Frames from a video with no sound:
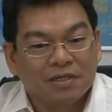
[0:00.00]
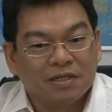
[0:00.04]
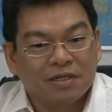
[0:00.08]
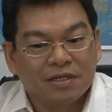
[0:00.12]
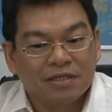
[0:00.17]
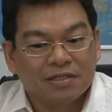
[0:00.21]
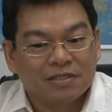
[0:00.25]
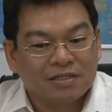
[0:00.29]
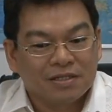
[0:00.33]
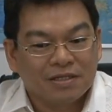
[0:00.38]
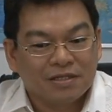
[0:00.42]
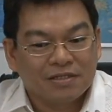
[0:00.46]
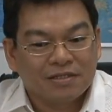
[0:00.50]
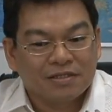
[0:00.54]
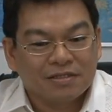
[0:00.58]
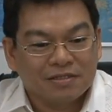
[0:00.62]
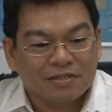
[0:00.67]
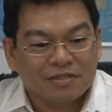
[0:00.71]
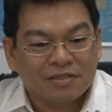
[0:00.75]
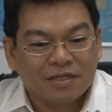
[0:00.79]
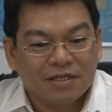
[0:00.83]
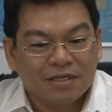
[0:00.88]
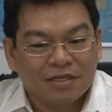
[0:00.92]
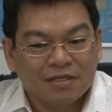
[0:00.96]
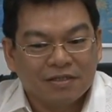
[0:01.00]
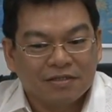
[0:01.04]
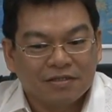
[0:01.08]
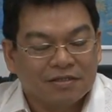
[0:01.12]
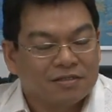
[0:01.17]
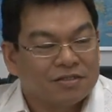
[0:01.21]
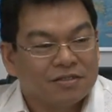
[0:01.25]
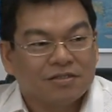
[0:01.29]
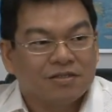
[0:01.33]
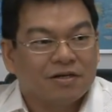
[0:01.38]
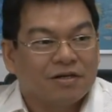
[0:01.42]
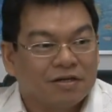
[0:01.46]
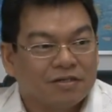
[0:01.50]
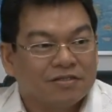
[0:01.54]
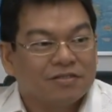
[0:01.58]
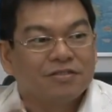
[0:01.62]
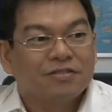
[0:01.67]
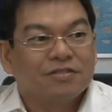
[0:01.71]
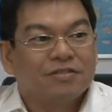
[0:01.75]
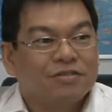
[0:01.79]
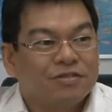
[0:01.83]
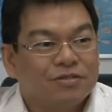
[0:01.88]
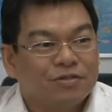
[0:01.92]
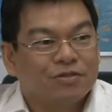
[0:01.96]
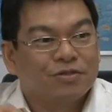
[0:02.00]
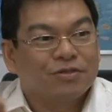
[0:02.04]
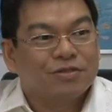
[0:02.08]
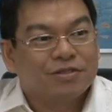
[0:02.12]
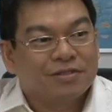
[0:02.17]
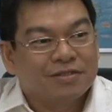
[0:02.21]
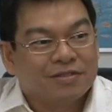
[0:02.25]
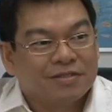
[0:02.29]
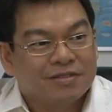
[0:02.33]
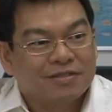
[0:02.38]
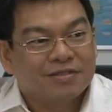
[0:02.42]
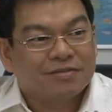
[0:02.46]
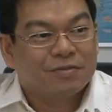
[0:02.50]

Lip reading: It's not saying this is ours, this is yours,